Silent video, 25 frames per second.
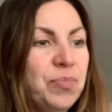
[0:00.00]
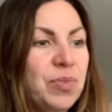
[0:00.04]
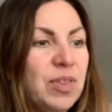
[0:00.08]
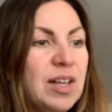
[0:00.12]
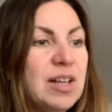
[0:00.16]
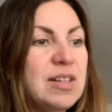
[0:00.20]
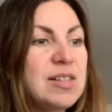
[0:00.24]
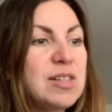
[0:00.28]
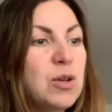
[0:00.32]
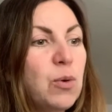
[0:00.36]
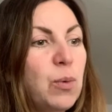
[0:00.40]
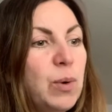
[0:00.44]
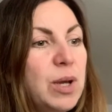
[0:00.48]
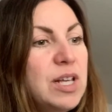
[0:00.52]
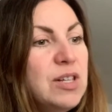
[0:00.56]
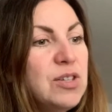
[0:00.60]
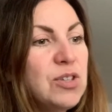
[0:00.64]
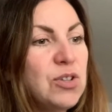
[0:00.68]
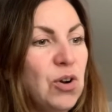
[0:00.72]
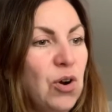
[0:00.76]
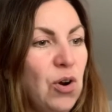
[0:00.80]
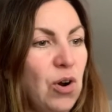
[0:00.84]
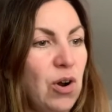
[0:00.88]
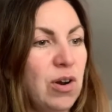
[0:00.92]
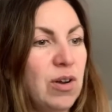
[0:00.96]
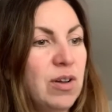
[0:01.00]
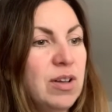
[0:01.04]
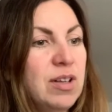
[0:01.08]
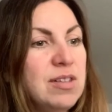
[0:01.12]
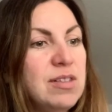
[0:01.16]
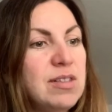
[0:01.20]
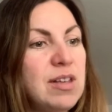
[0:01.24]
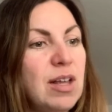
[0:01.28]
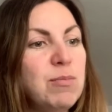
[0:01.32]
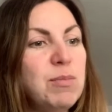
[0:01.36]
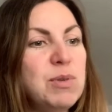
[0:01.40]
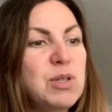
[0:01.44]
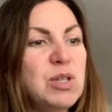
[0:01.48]
Squeeze her,
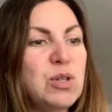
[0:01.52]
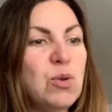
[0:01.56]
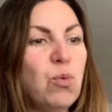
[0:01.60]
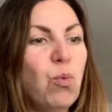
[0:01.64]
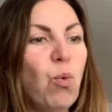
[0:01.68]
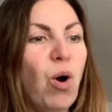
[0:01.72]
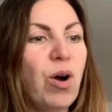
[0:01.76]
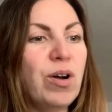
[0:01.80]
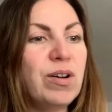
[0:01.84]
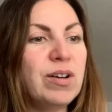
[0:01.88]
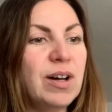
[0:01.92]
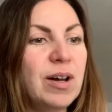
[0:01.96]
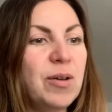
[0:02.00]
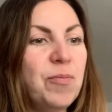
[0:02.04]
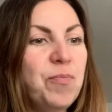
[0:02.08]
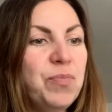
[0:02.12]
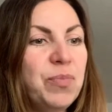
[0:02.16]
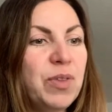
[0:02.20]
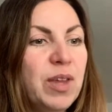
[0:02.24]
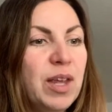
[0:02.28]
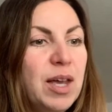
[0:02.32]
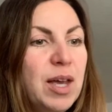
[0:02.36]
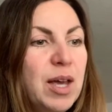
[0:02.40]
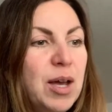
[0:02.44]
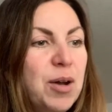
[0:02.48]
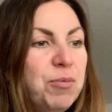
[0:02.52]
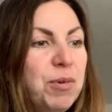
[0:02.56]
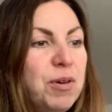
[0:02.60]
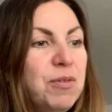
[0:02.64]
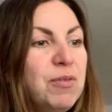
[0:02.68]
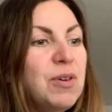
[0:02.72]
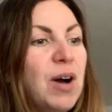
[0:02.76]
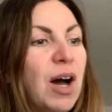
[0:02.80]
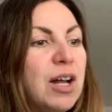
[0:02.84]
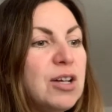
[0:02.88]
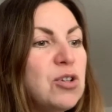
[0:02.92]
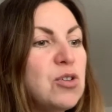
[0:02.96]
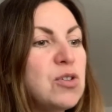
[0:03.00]
said Mr. Wonka. We've
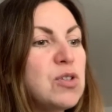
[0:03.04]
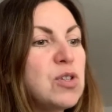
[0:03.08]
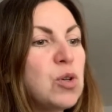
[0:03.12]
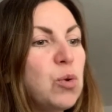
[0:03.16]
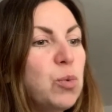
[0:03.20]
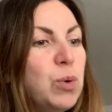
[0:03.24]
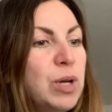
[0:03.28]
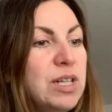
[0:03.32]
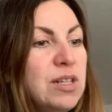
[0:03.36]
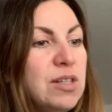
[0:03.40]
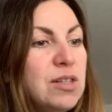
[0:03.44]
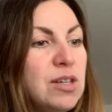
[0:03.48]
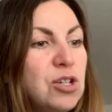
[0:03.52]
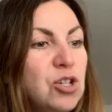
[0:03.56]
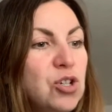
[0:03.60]
got to squeeze the